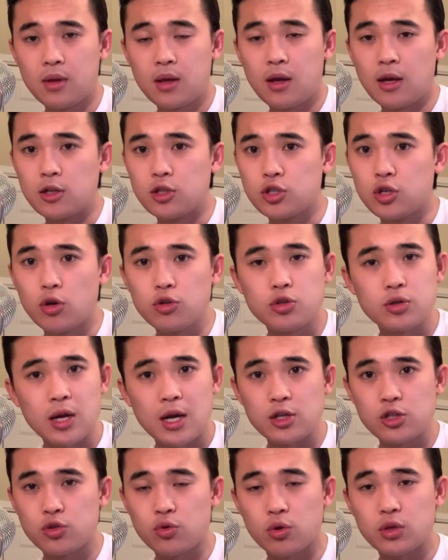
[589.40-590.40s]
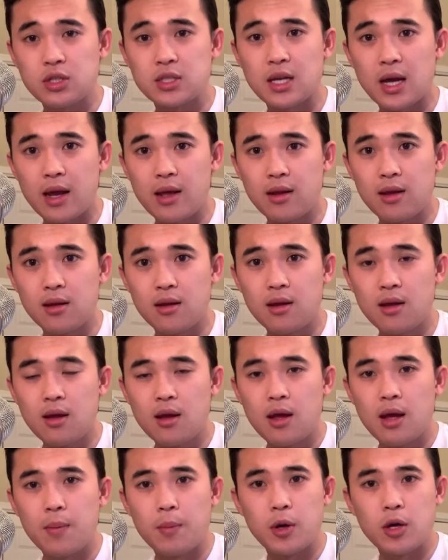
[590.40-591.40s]
It shows you're not short sighted,
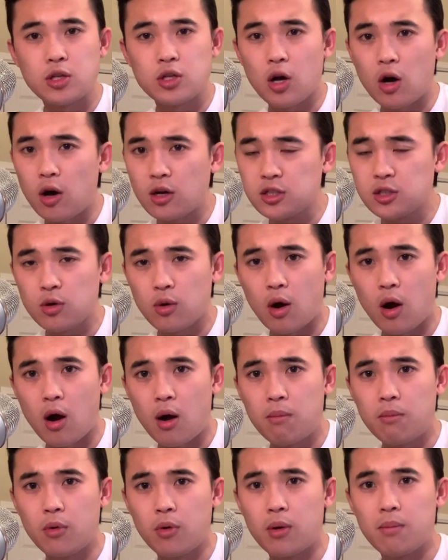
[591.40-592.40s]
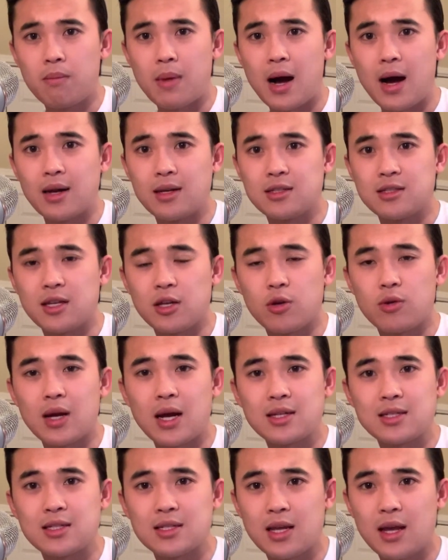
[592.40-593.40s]
but it's also humble and modest that you're
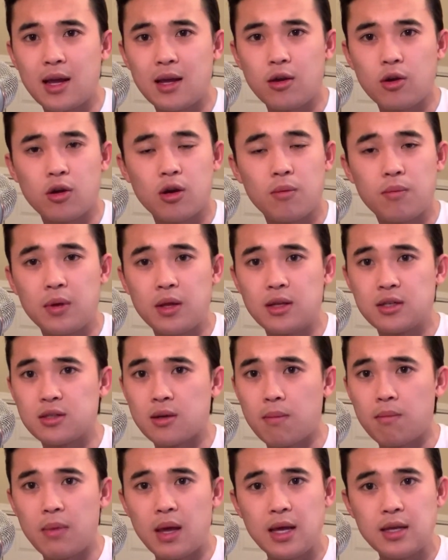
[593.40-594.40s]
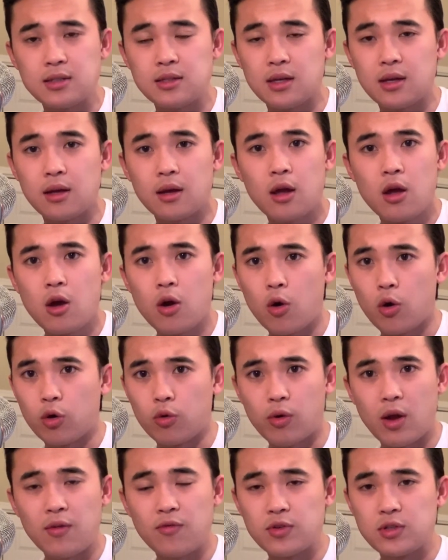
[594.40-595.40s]
not saying you're going to be this amazing or
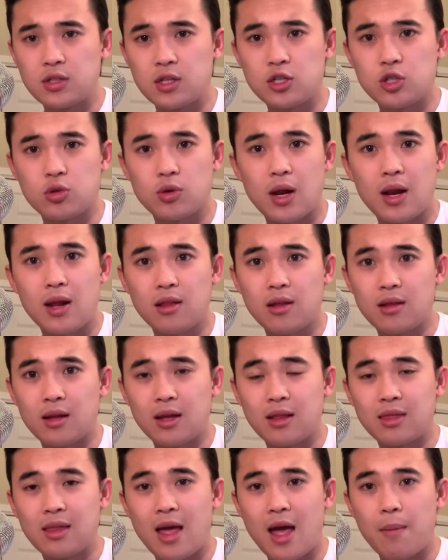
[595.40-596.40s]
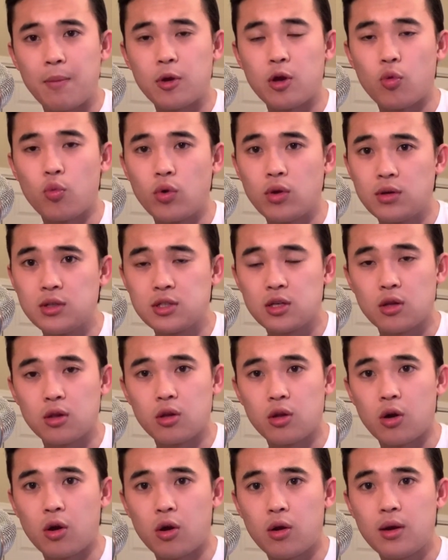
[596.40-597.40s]
great physician or anything like that, but you're willing to
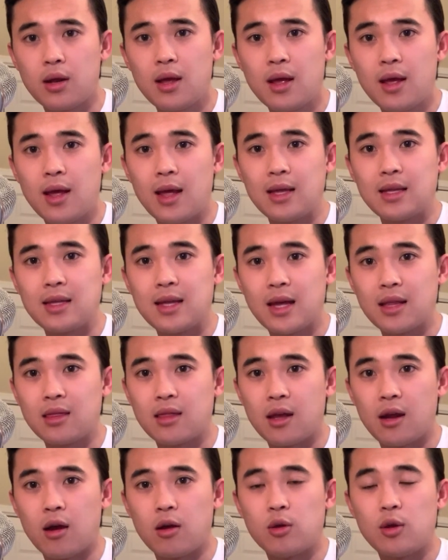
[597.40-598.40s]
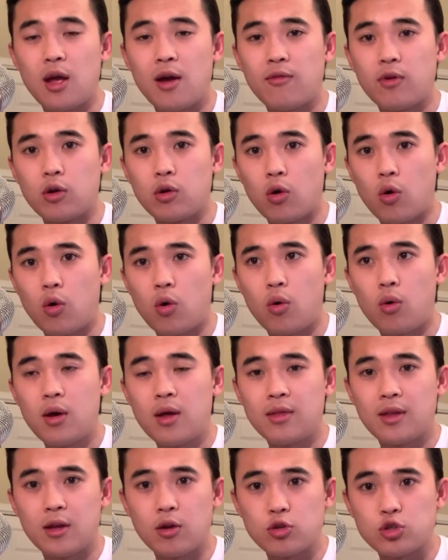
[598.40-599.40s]
learn and get there, and you have a goal
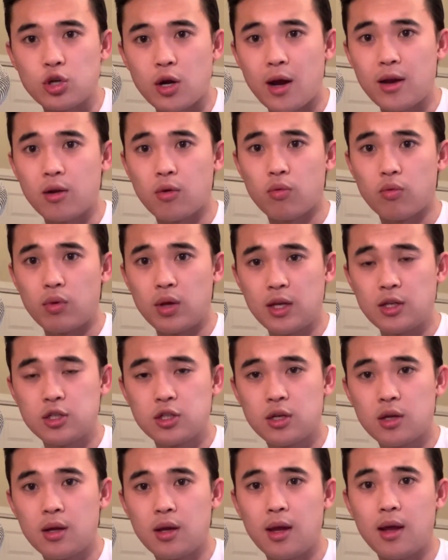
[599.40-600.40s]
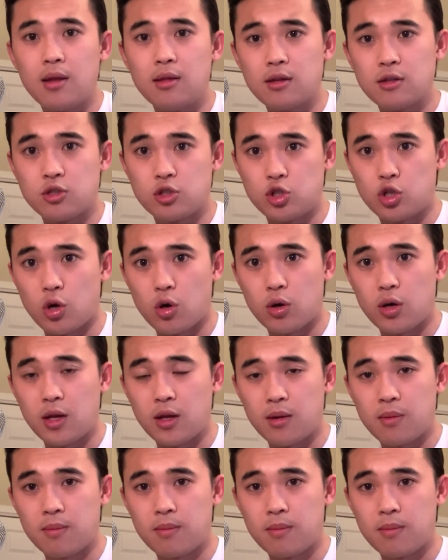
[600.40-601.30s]
that you're trying to reach in this journey.